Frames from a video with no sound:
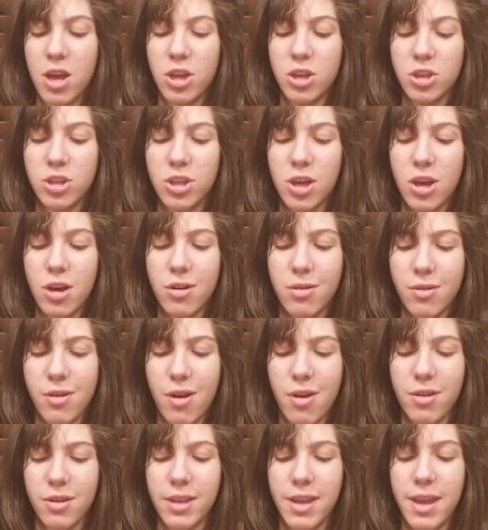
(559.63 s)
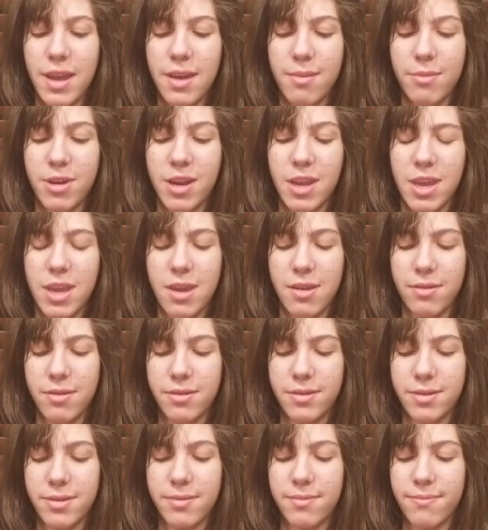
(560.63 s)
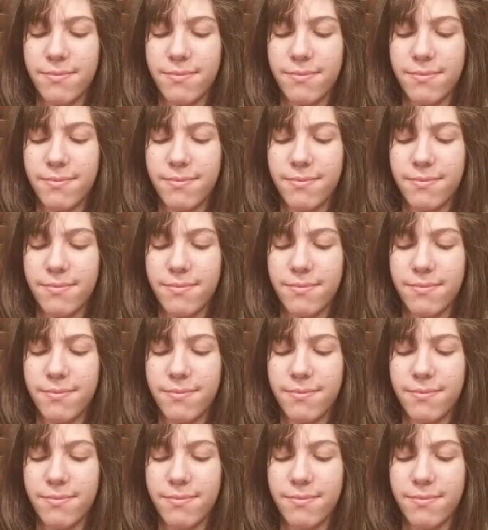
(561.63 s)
So currently I'm going to use